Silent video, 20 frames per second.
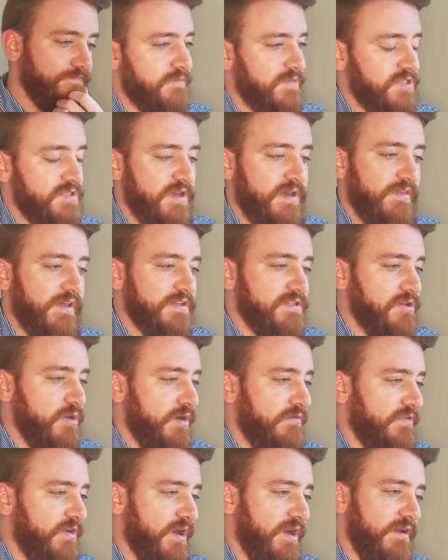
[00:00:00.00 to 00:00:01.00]
So that's all
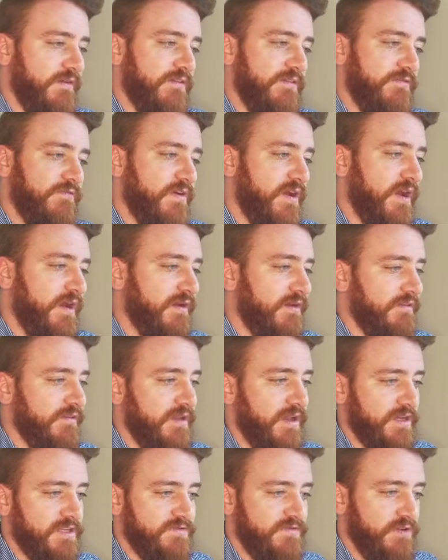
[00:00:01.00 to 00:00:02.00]
I've done. I've defined the
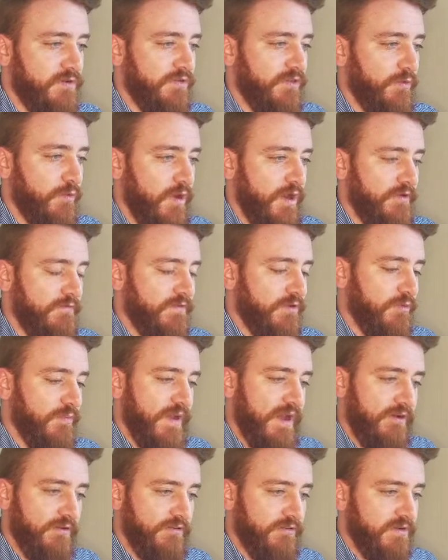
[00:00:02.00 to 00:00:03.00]
x fill and the y fill
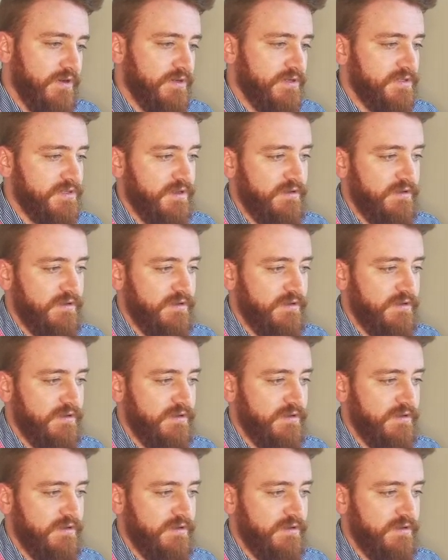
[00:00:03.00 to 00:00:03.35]
boundaries,